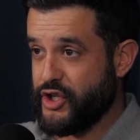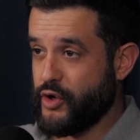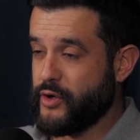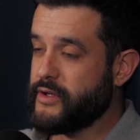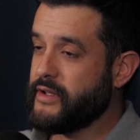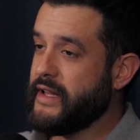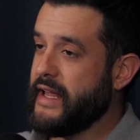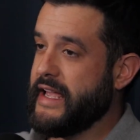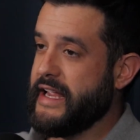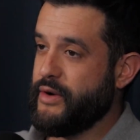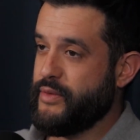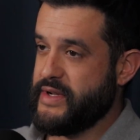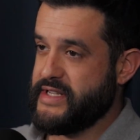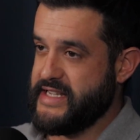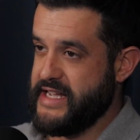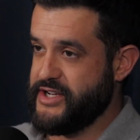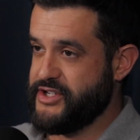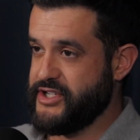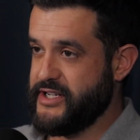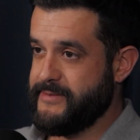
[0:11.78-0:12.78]
your client
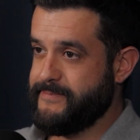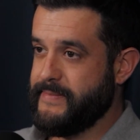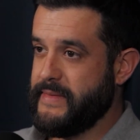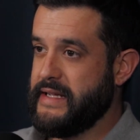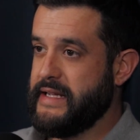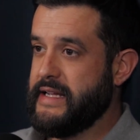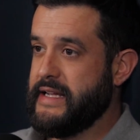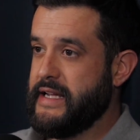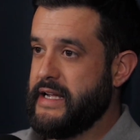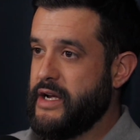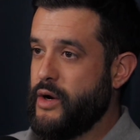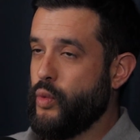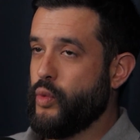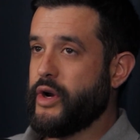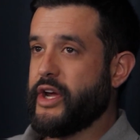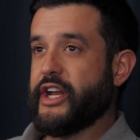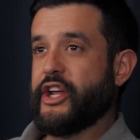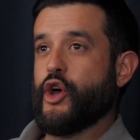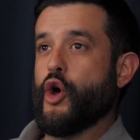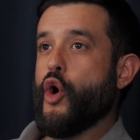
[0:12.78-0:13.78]
retention. We're
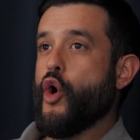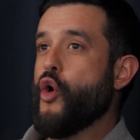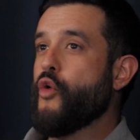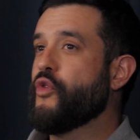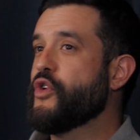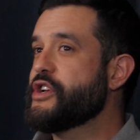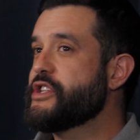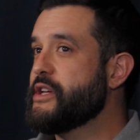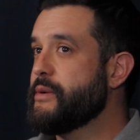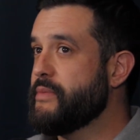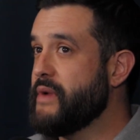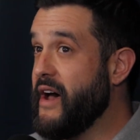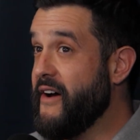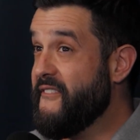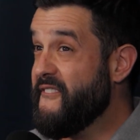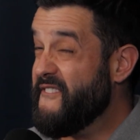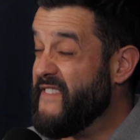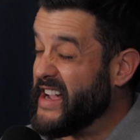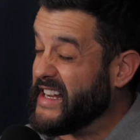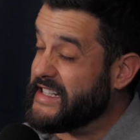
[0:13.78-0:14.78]
going to go over some
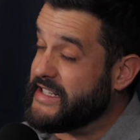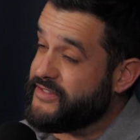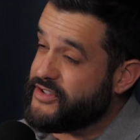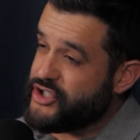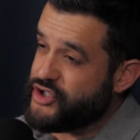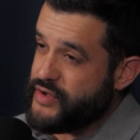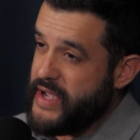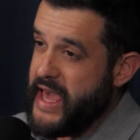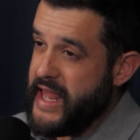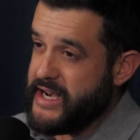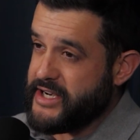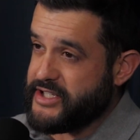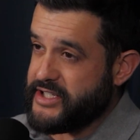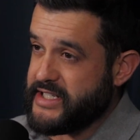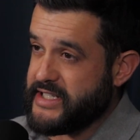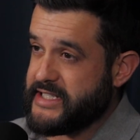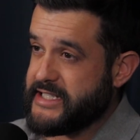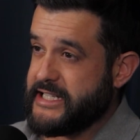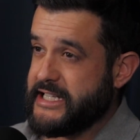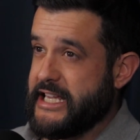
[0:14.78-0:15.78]
effective
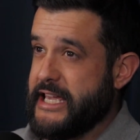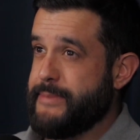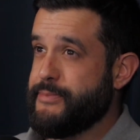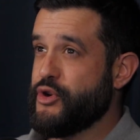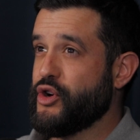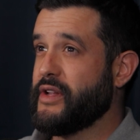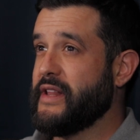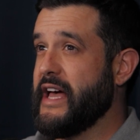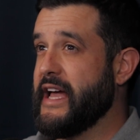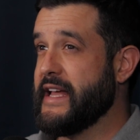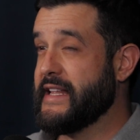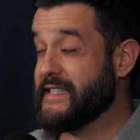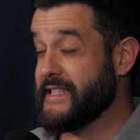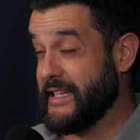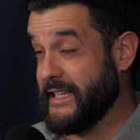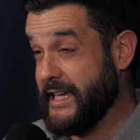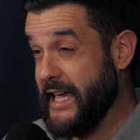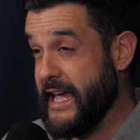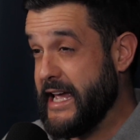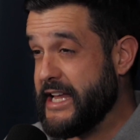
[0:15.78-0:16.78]
strategies to keep your clients
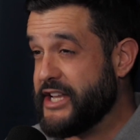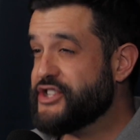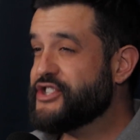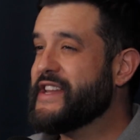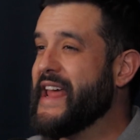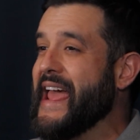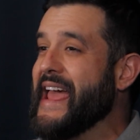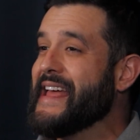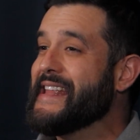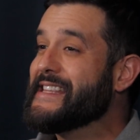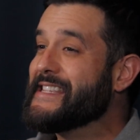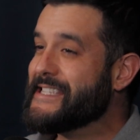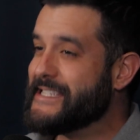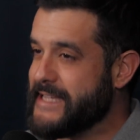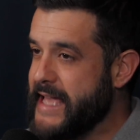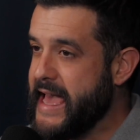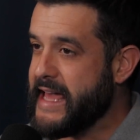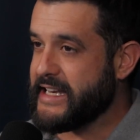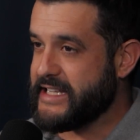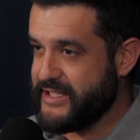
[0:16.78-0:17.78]
engaged and
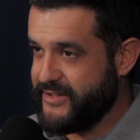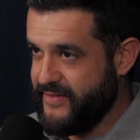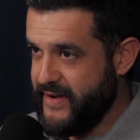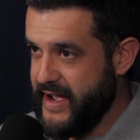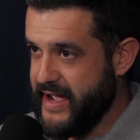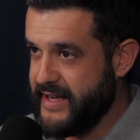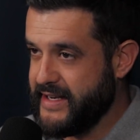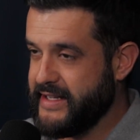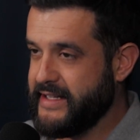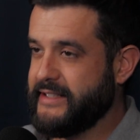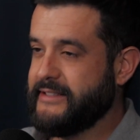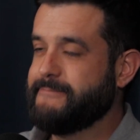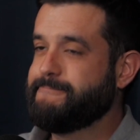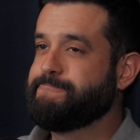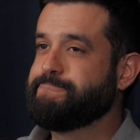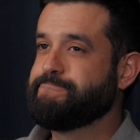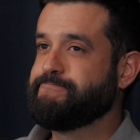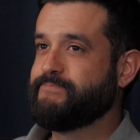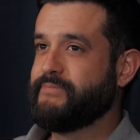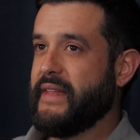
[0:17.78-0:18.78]
satisfied.
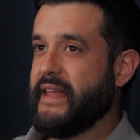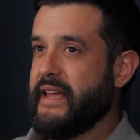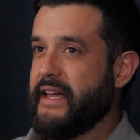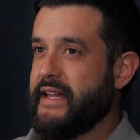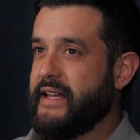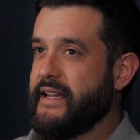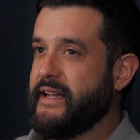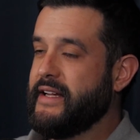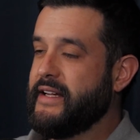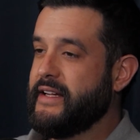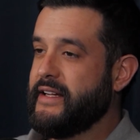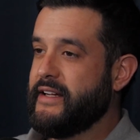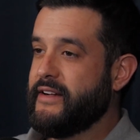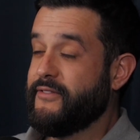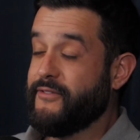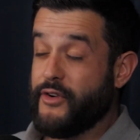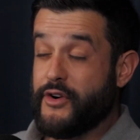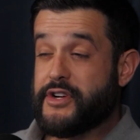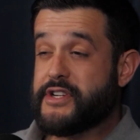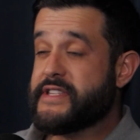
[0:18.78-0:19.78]

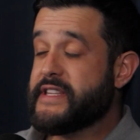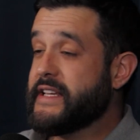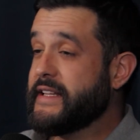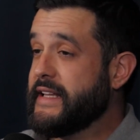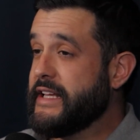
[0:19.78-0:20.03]
First thing